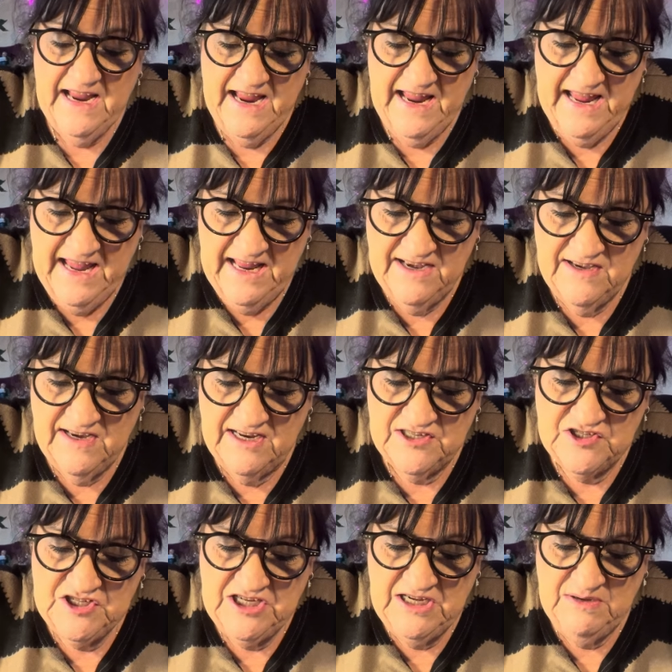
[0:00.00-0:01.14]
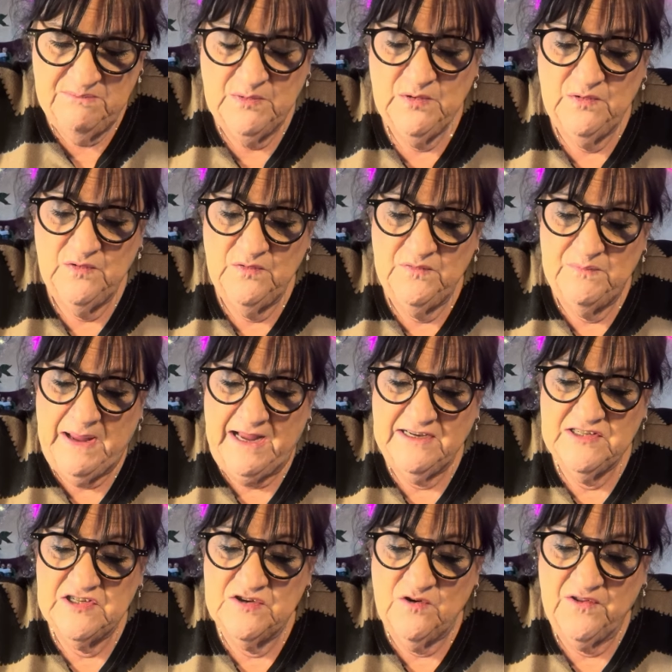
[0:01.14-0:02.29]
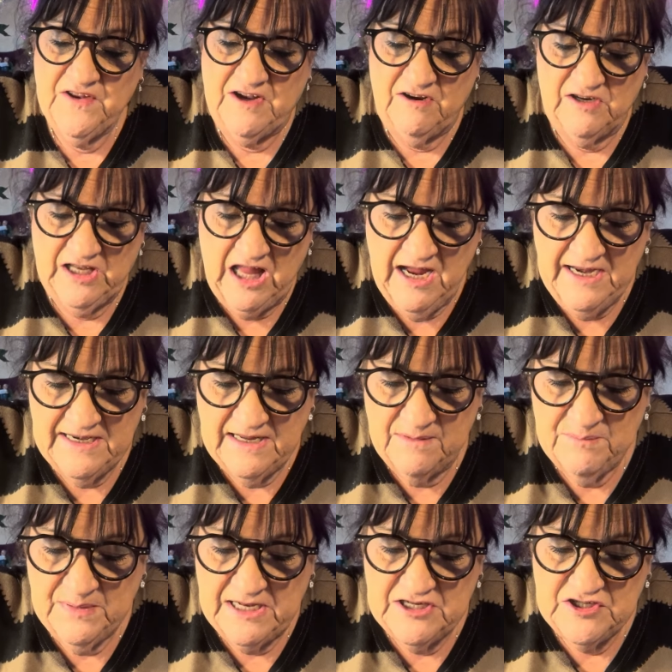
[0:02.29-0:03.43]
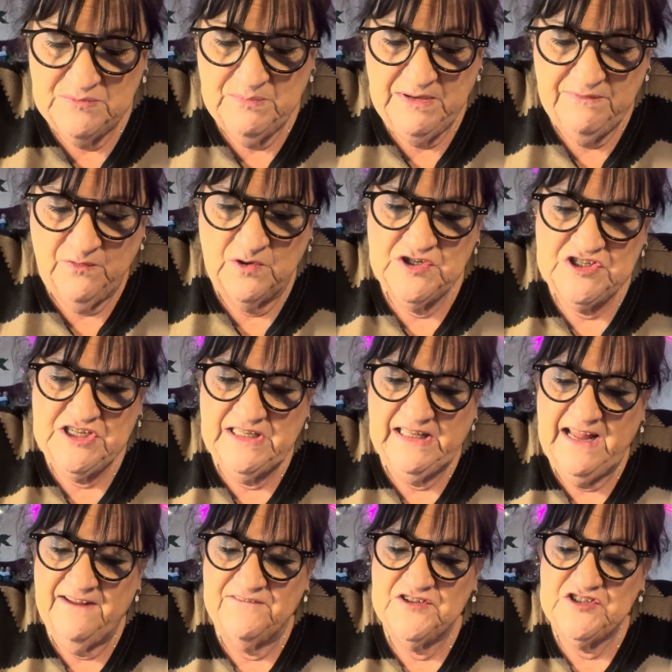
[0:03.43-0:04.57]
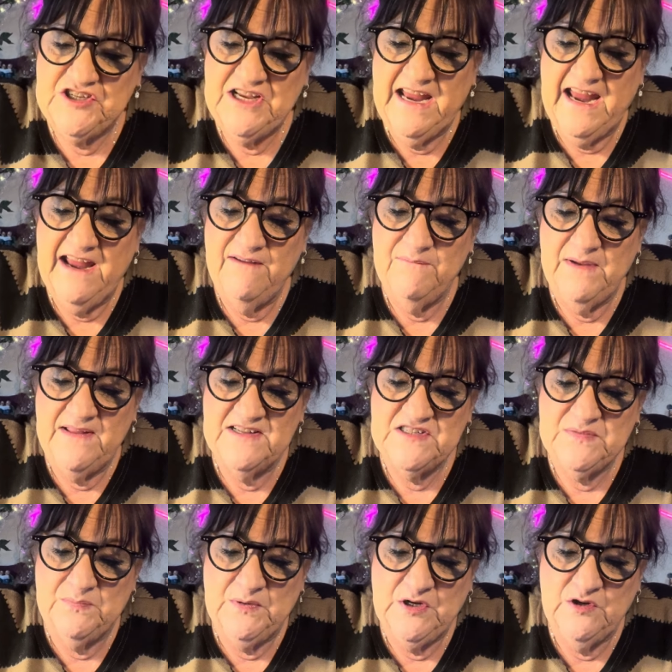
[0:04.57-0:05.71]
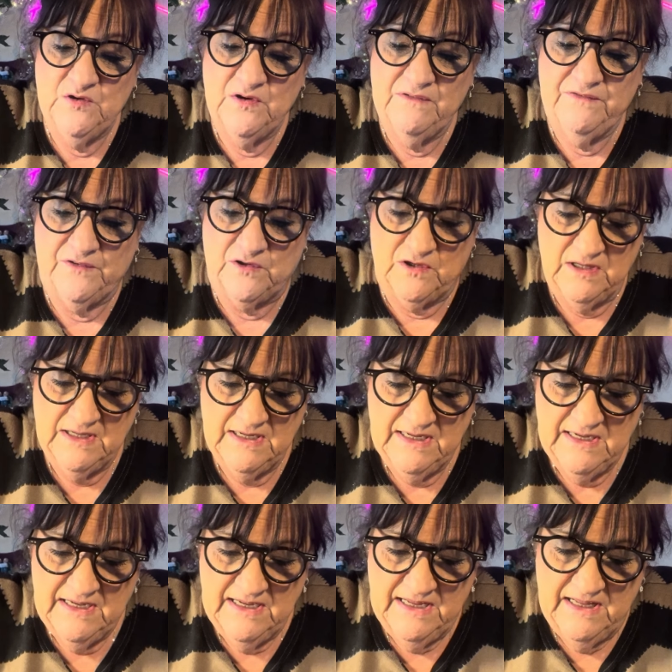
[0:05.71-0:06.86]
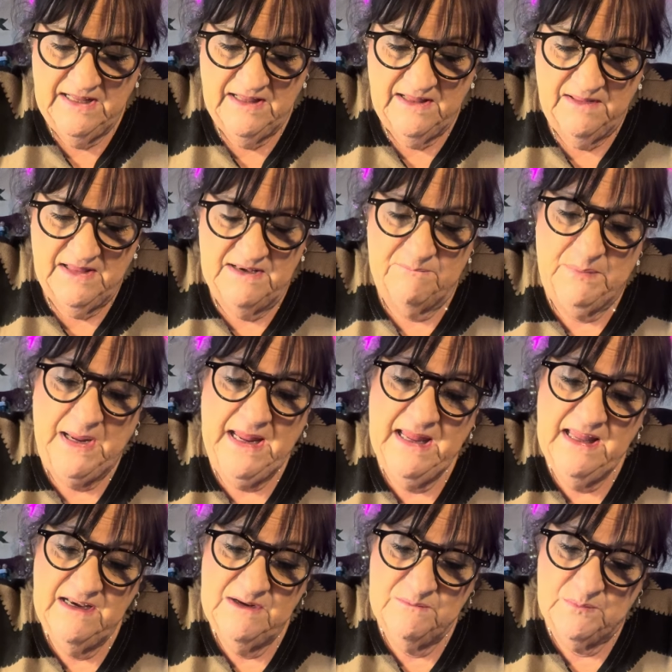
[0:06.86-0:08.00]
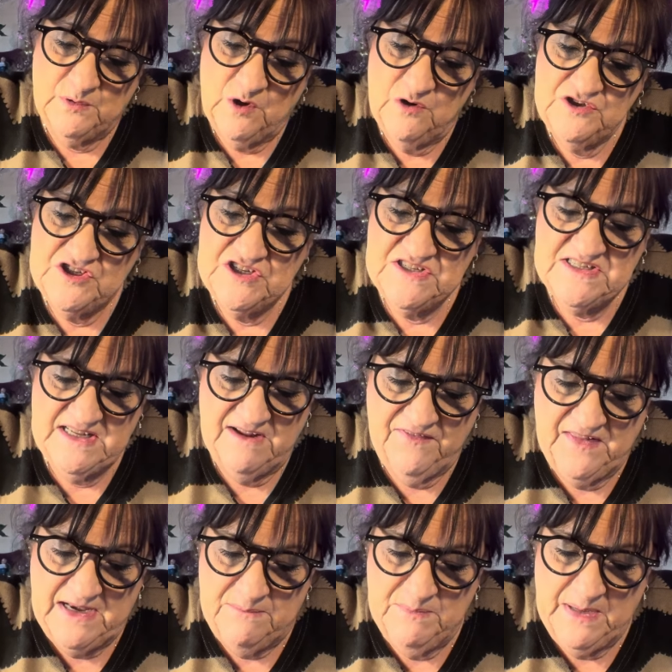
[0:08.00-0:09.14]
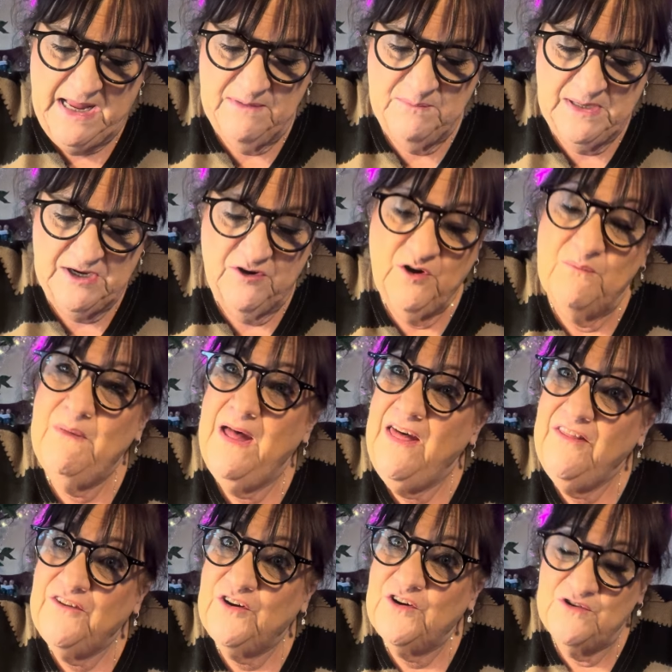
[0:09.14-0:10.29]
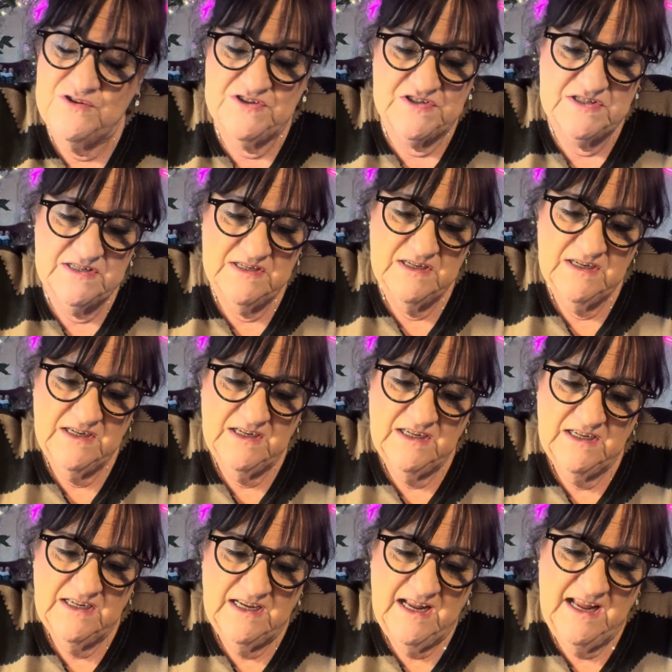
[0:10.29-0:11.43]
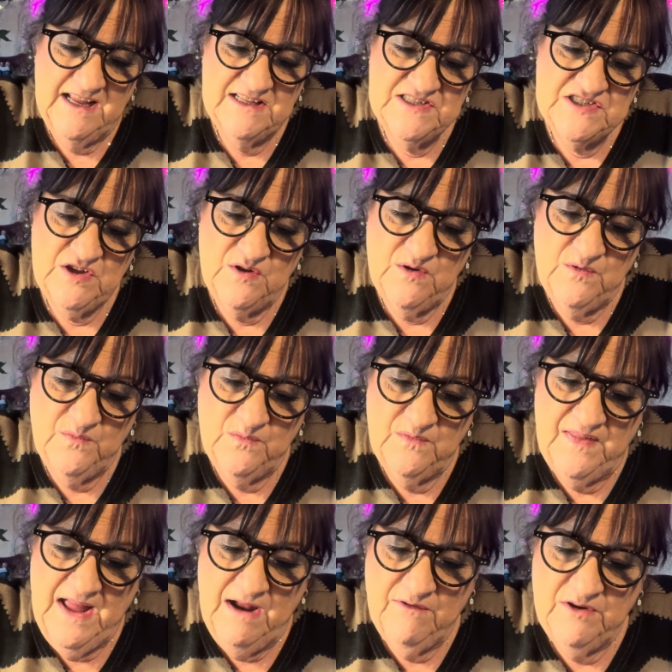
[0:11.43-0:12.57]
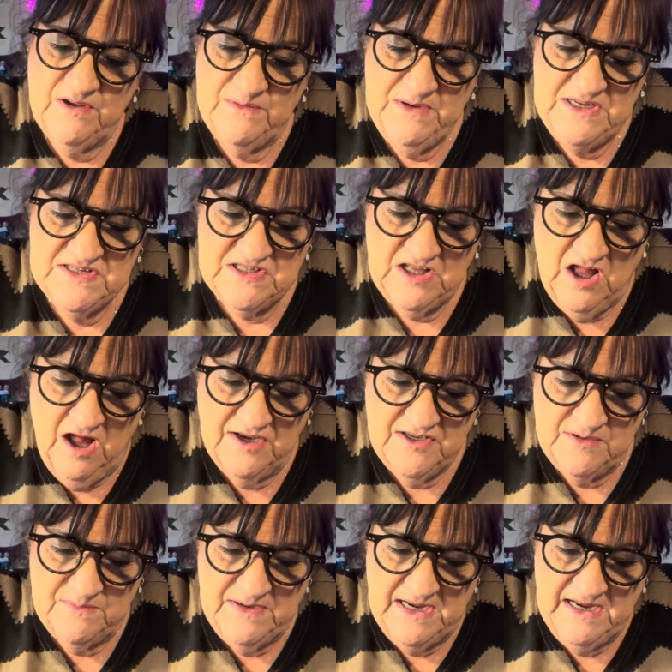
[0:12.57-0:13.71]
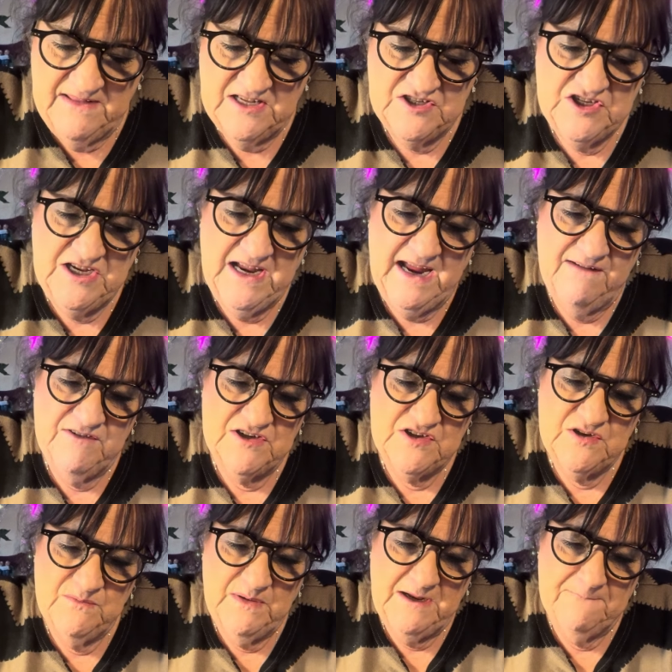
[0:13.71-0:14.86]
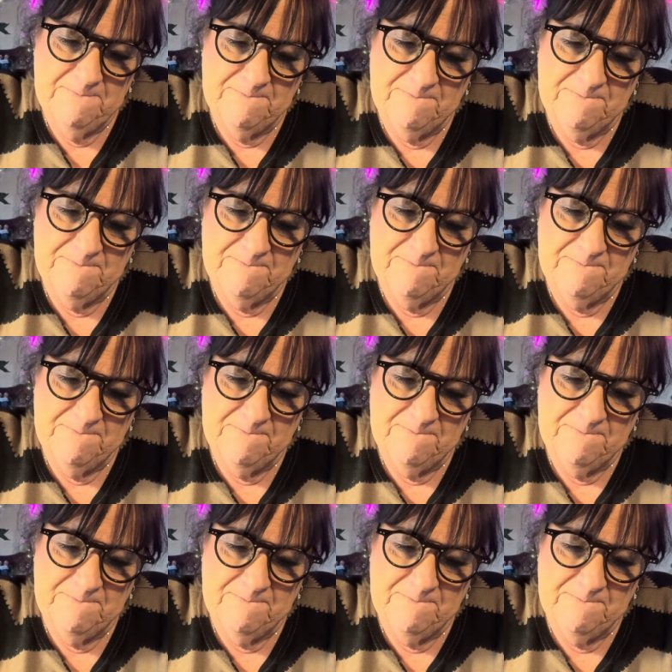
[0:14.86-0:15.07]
and she moved back to North Carolina, but before she left, she gave me this beautiful pin and brooch and stuff that had been her mother's, and so that really means a lot to me, that she gave it to me.